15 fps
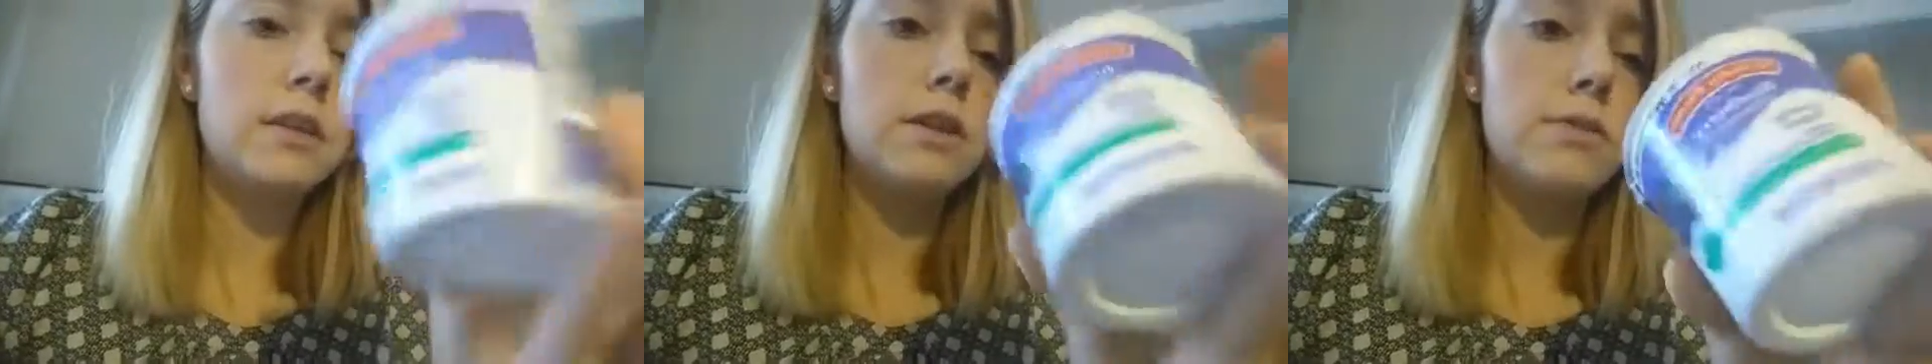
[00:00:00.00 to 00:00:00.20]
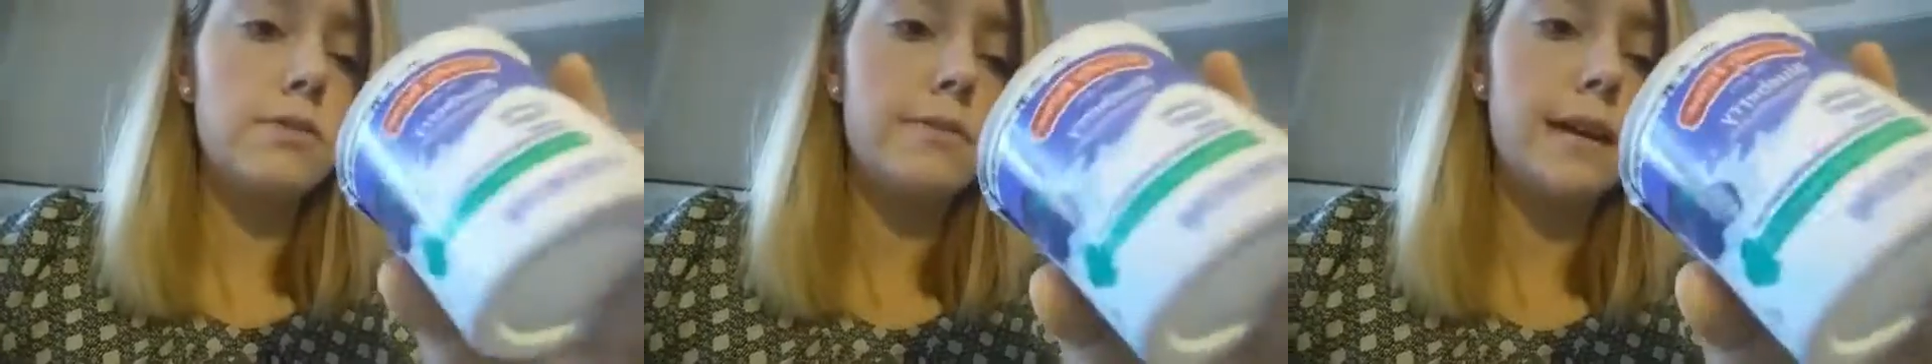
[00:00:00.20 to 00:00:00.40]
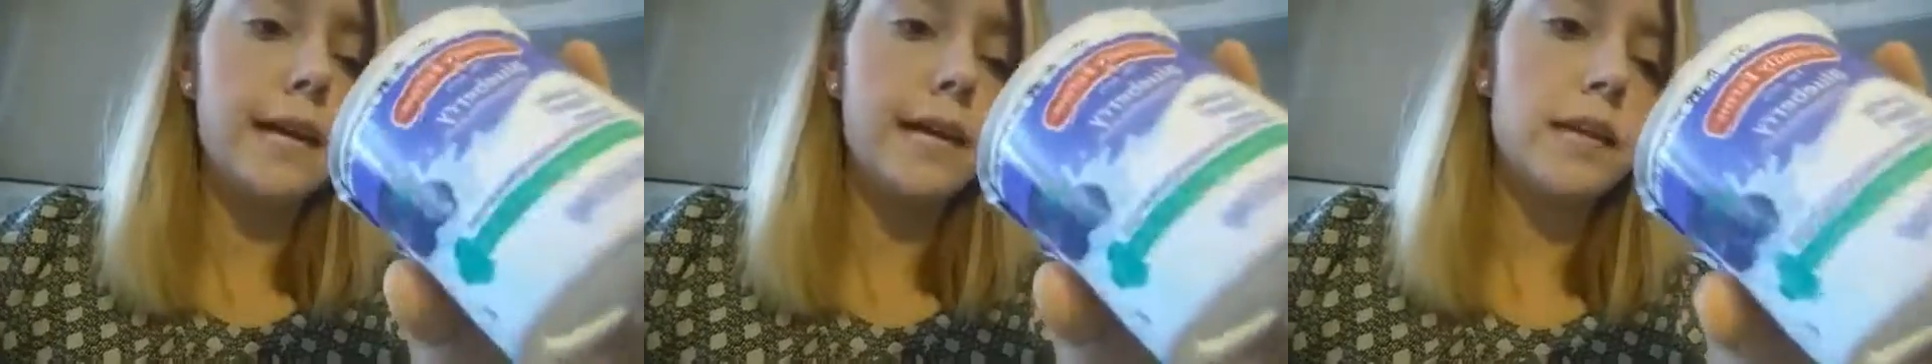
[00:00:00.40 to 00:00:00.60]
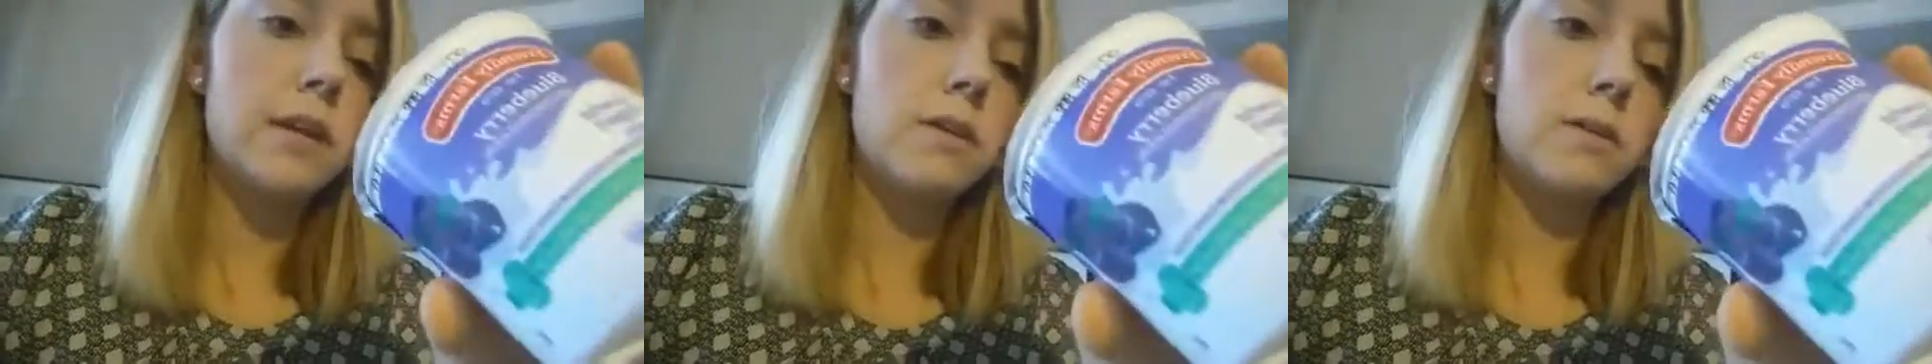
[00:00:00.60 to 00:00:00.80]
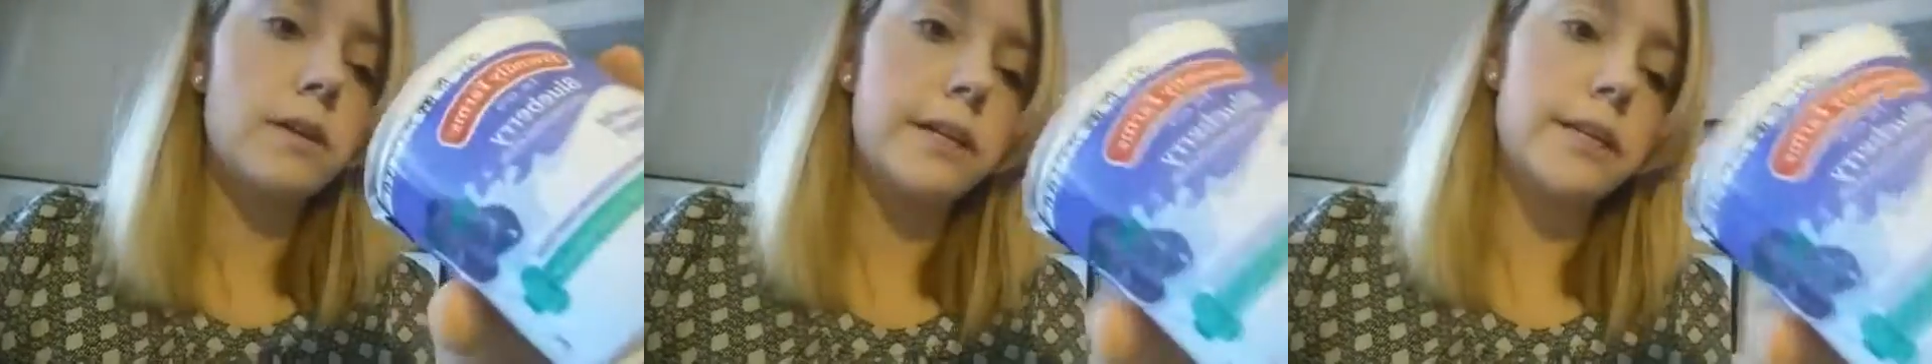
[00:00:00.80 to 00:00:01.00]
low fat
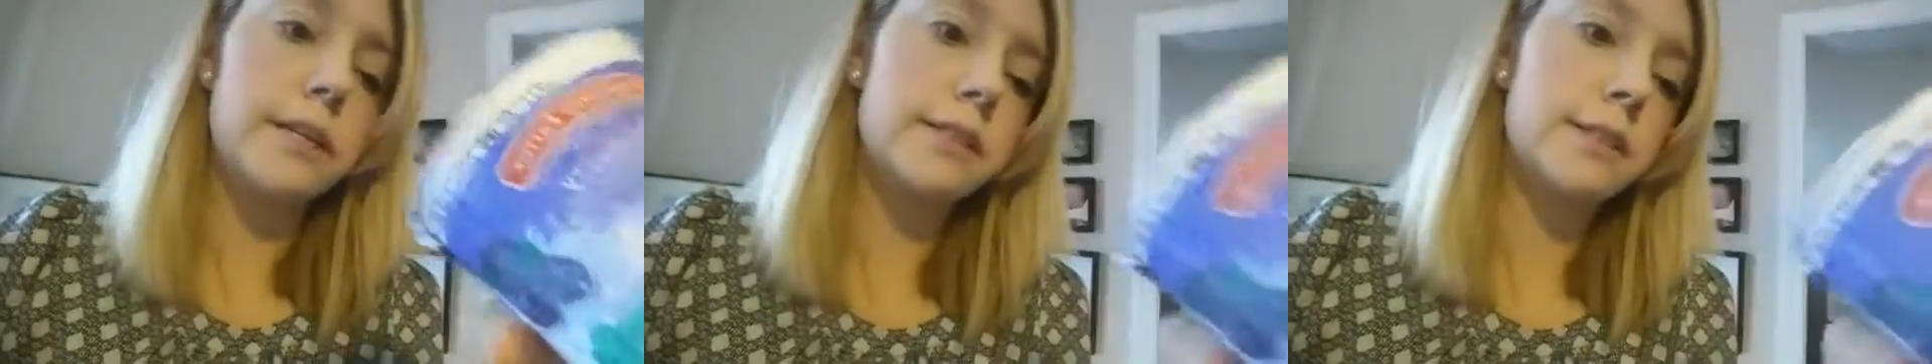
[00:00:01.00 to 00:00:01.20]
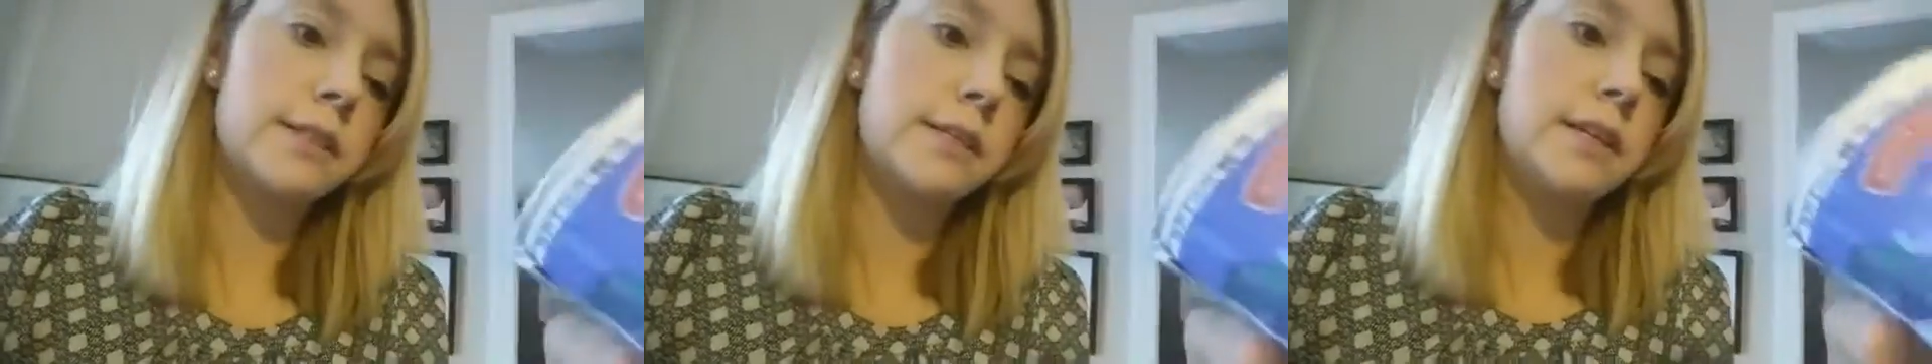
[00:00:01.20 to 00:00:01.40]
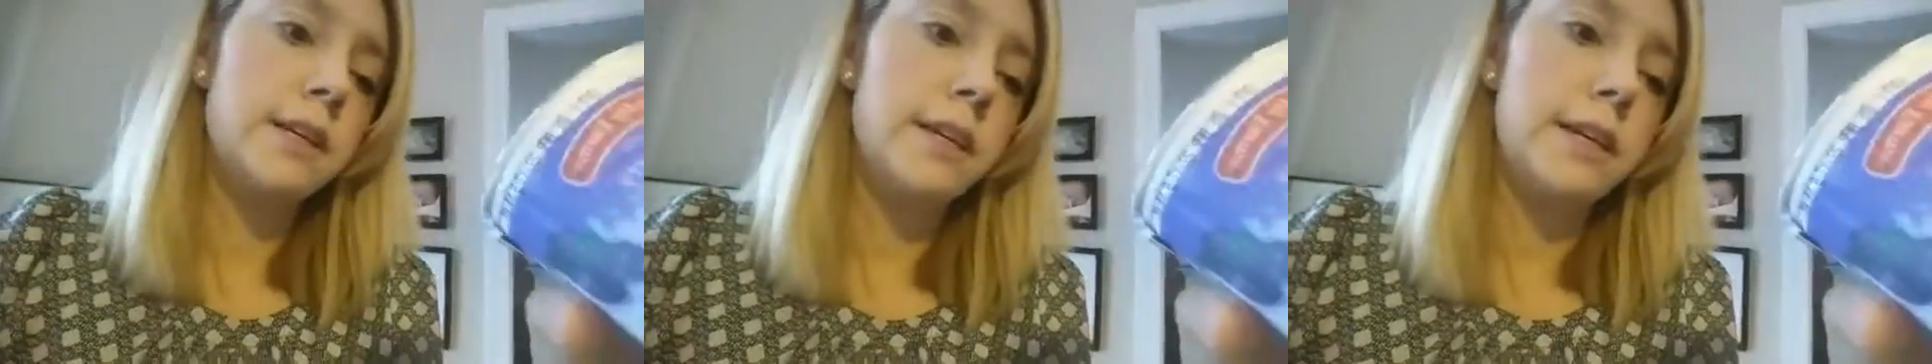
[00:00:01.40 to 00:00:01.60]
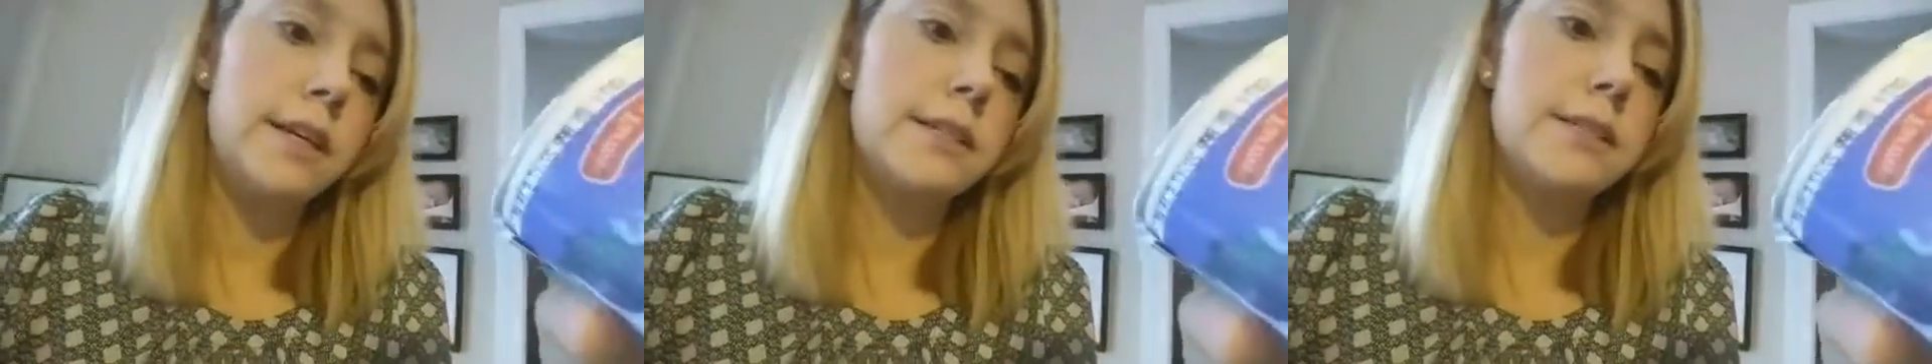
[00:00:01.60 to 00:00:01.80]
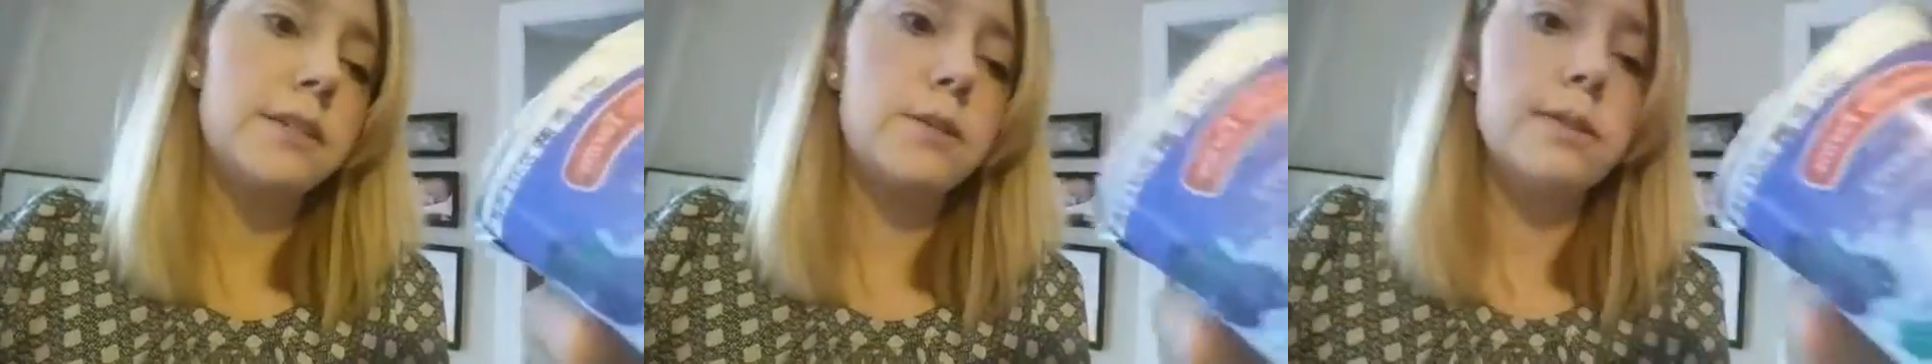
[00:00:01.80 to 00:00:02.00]
yogurt.
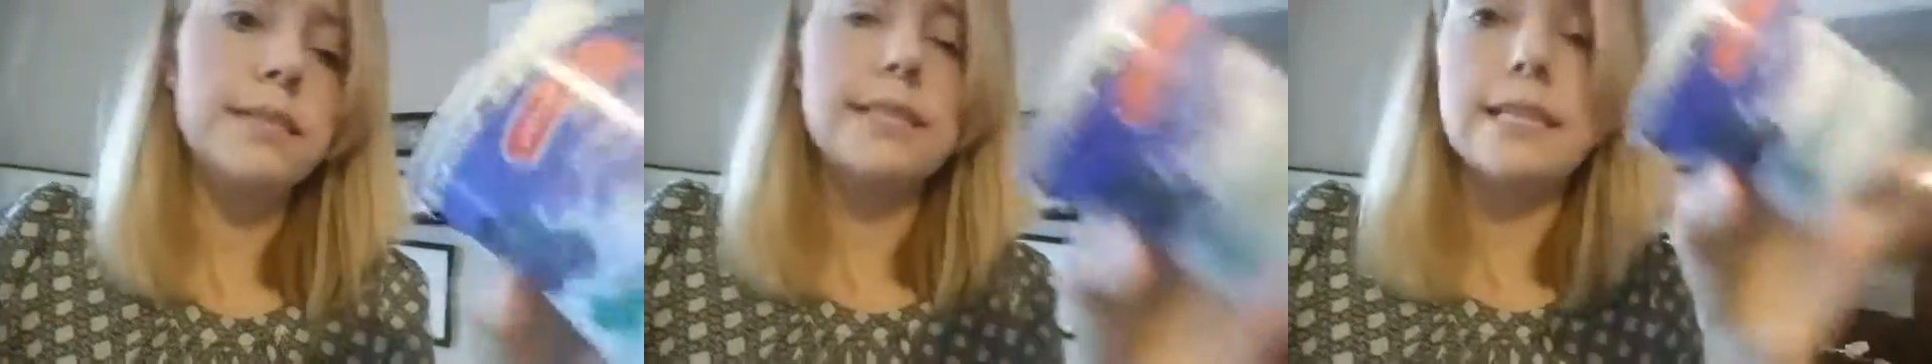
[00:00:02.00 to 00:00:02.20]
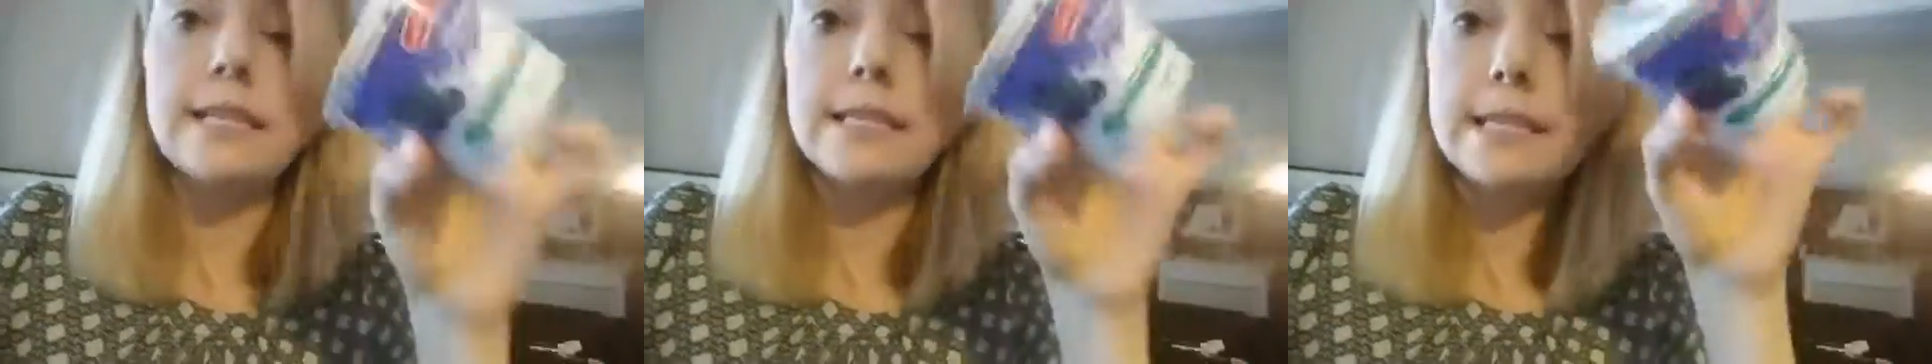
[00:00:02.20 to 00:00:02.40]
So it